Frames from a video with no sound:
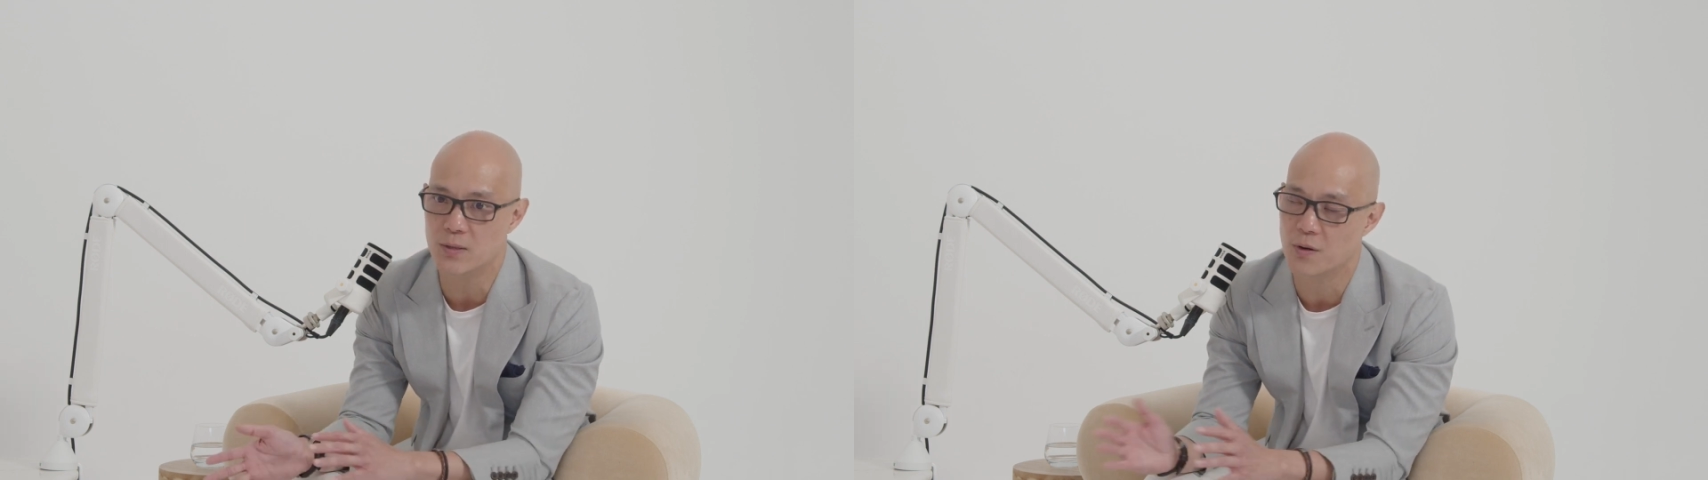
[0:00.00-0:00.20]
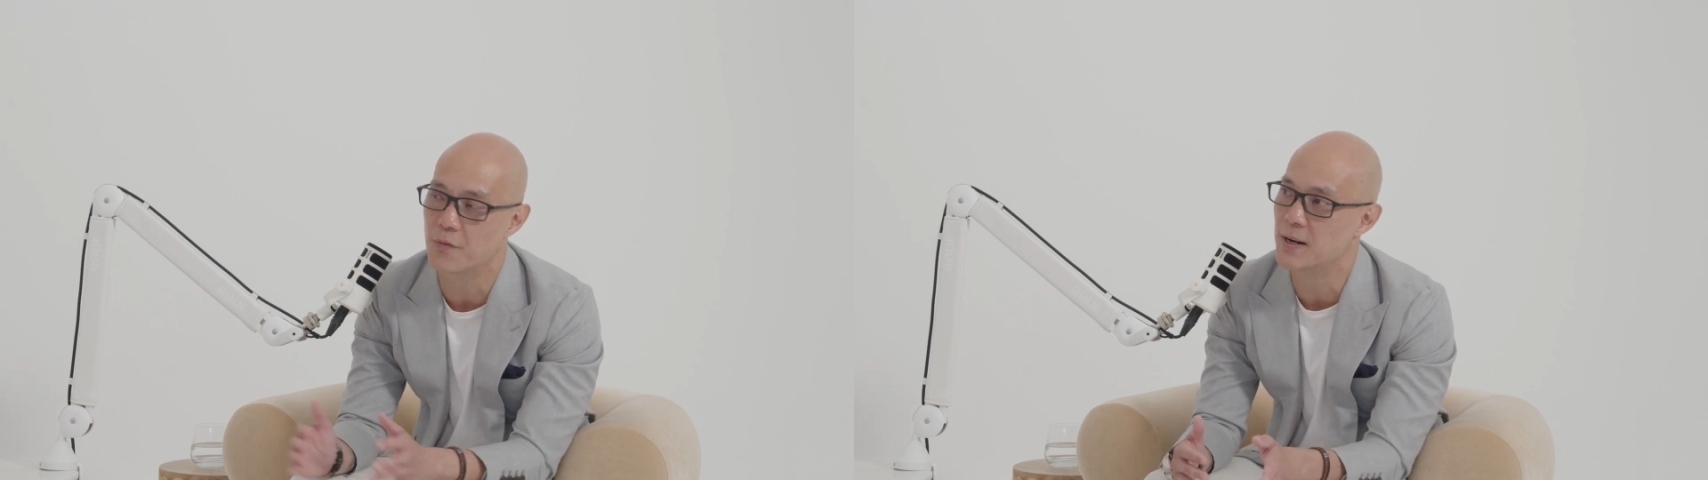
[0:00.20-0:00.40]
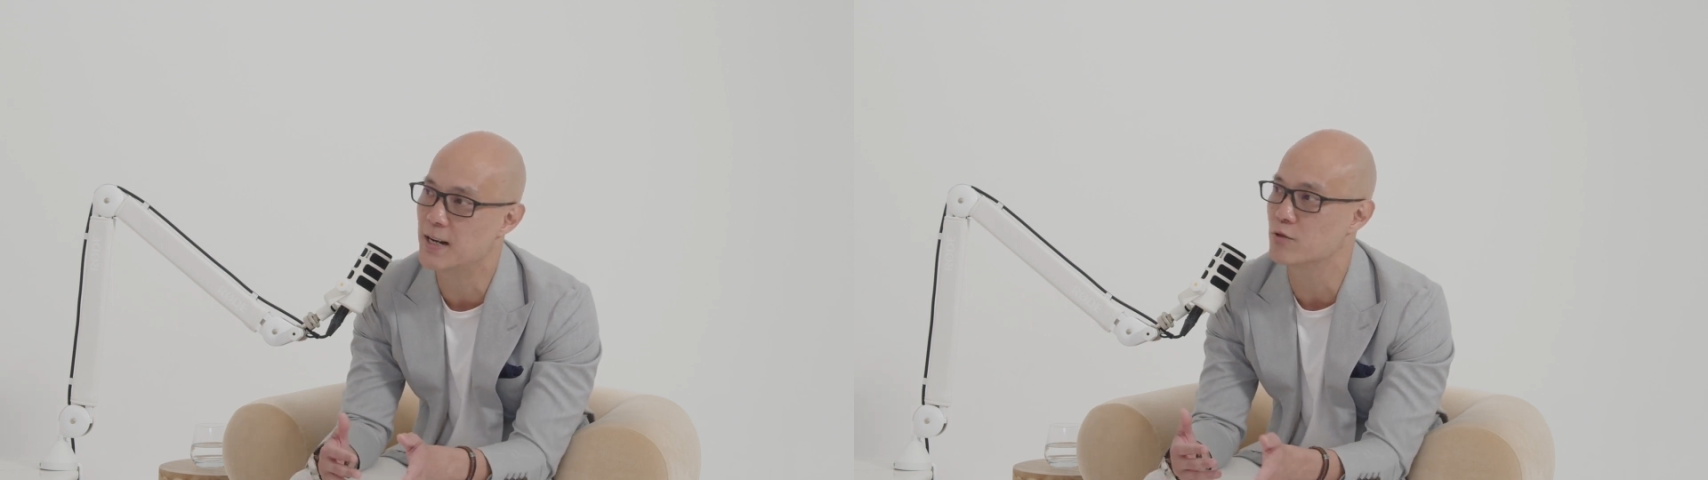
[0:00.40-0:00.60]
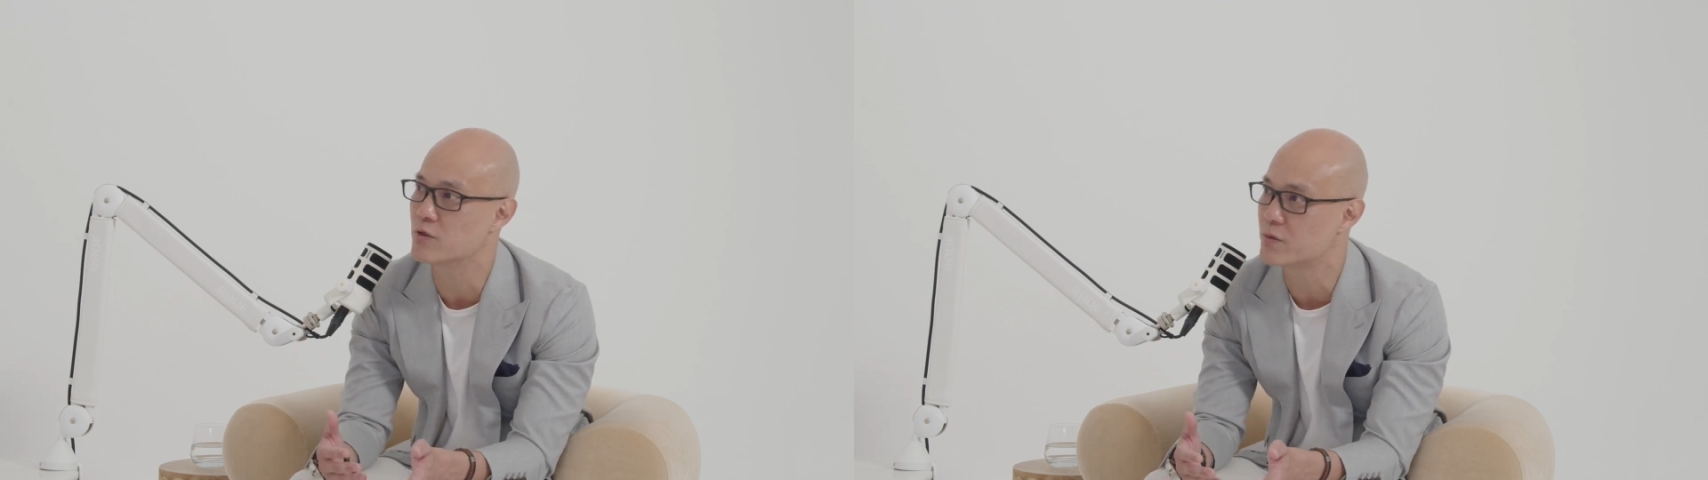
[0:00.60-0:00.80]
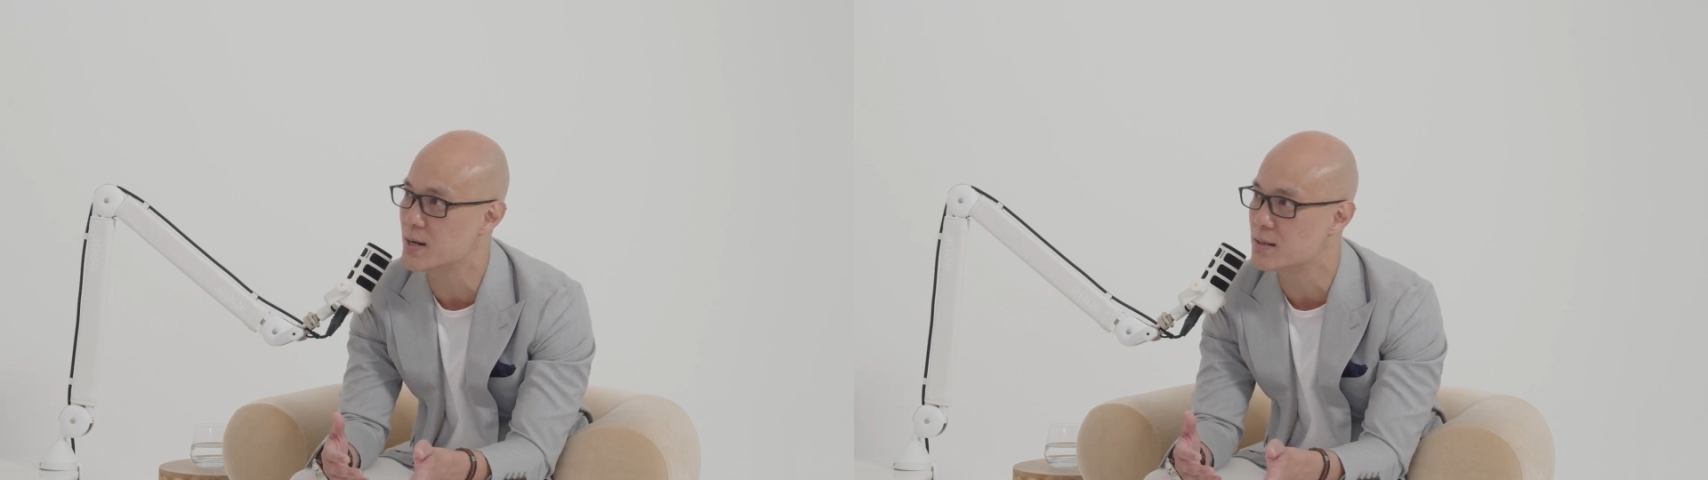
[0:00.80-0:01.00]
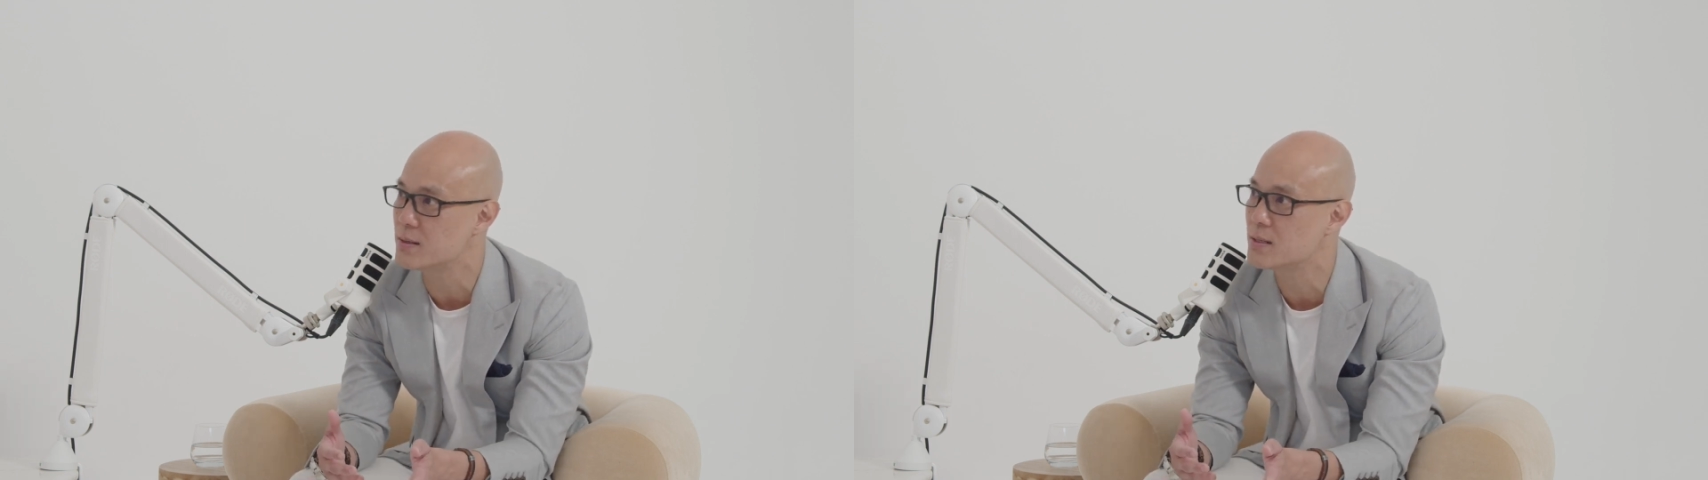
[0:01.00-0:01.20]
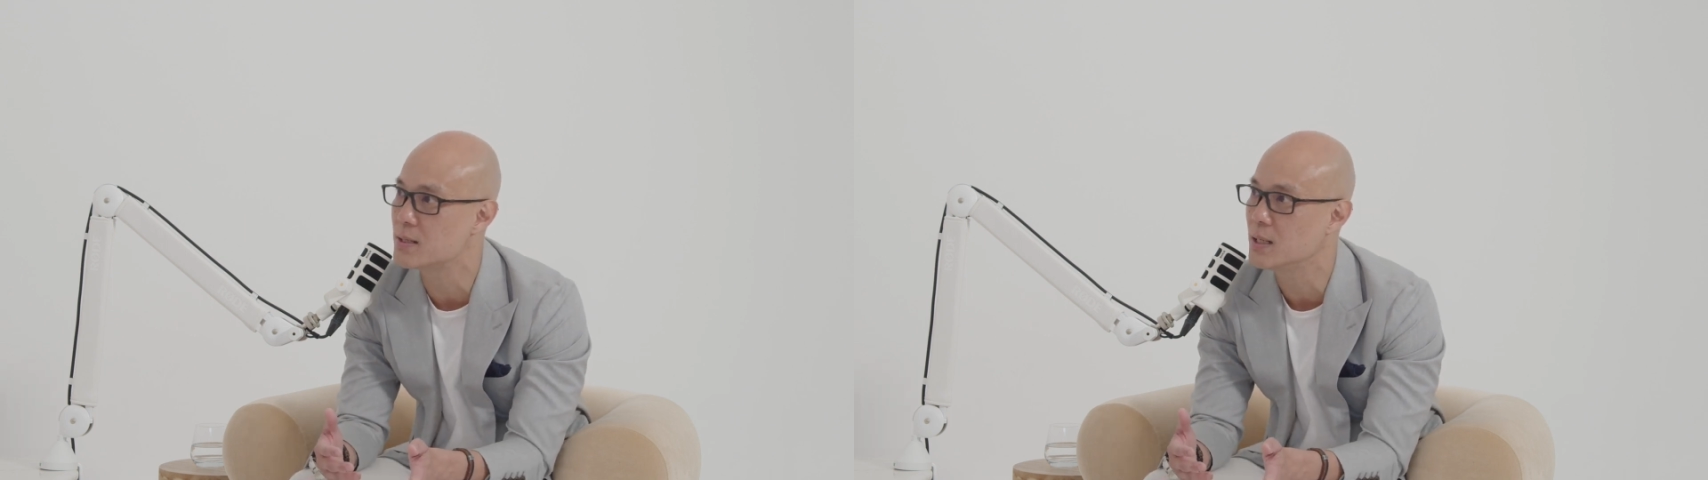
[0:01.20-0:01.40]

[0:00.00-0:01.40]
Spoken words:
sort of financial stress.